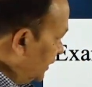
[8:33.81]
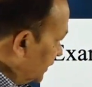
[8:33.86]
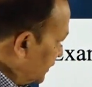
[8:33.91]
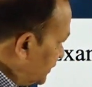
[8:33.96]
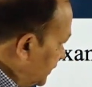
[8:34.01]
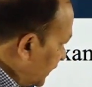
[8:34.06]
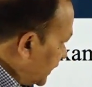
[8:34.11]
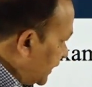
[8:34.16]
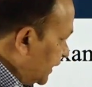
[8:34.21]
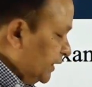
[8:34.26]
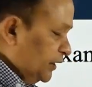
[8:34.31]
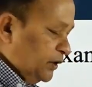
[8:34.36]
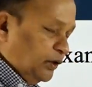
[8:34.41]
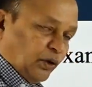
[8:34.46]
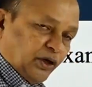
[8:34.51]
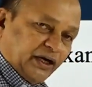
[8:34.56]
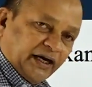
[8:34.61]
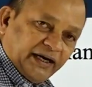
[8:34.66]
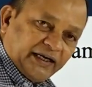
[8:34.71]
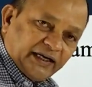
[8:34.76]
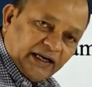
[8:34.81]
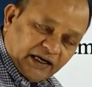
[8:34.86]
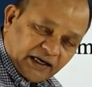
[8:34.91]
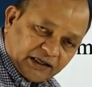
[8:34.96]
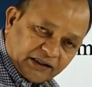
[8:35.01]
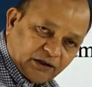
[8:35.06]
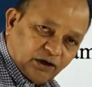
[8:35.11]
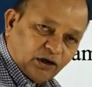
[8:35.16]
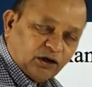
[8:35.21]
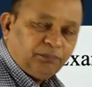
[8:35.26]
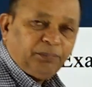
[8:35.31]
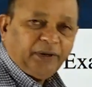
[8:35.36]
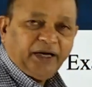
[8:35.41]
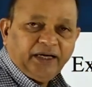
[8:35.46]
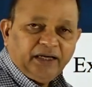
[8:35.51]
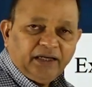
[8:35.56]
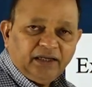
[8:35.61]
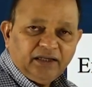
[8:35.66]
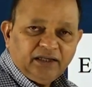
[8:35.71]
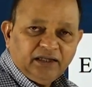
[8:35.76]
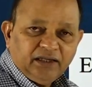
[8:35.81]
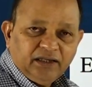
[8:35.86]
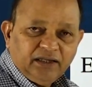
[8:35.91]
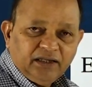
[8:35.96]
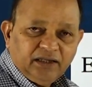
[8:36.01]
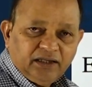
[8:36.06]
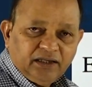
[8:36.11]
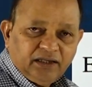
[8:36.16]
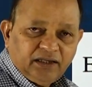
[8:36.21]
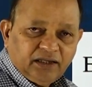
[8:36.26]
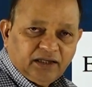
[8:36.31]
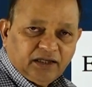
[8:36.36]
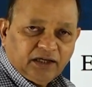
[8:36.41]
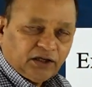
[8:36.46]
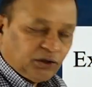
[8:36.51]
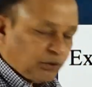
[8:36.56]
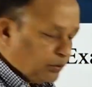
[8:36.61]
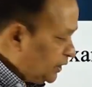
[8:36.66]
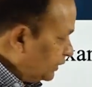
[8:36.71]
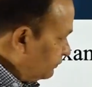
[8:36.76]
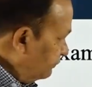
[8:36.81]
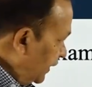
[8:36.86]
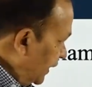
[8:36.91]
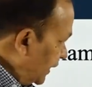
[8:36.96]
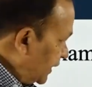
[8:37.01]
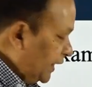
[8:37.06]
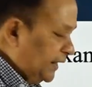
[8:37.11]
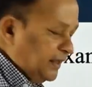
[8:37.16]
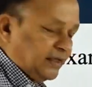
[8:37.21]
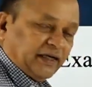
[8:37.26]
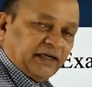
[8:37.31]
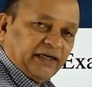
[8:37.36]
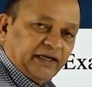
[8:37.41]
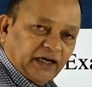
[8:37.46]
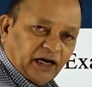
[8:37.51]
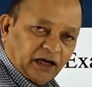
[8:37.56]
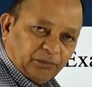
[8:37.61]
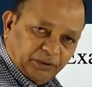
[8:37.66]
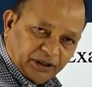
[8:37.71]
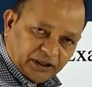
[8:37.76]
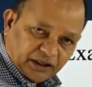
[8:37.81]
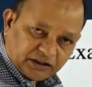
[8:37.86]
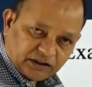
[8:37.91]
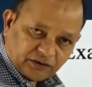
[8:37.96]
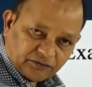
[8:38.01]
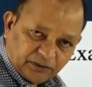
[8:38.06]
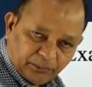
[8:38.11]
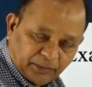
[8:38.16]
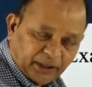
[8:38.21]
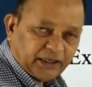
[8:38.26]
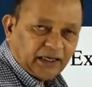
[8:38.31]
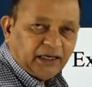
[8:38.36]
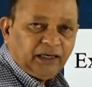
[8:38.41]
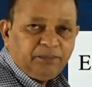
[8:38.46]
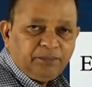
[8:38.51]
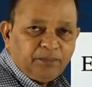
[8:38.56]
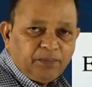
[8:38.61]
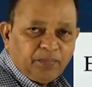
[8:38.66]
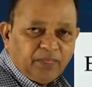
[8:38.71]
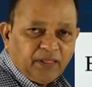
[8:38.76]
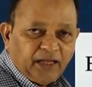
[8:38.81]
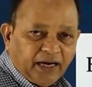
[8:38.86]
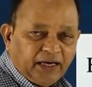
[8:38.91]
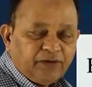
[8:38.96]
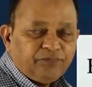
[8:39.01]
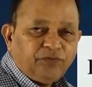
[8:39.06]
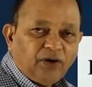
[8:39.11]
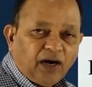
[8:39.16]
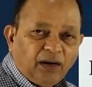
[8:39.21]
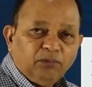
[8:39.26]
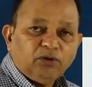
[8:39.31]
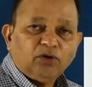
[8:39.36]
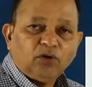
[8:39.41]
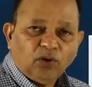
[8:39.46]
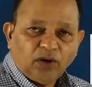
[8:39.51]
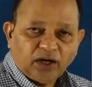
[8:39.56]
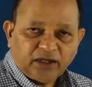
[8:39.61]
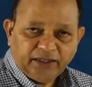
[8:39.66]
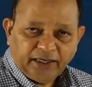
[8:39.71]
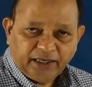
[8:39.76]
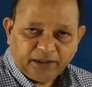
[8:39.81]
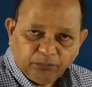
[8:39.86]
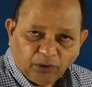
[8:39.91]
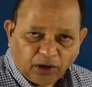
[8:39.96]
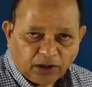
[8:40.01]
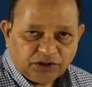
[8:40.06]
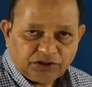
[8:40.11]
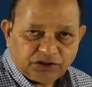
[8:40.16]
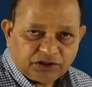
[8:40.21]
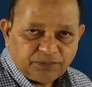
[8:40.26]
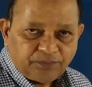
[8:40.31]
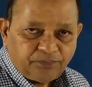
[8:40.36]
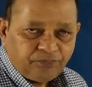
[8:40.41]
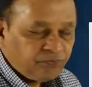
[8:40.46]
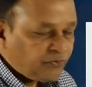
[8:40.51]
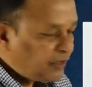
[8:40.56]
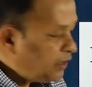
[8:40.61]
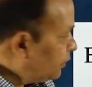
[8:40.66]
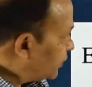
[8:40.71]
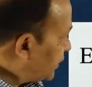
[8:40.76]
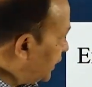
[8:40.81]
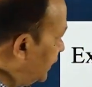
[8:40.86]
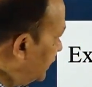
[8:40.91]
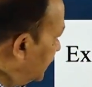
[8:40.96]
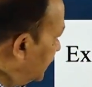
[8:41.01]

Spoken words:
They can donate electron pair to the vacant d orbitals of the metal and form coordinate bonds. Okay.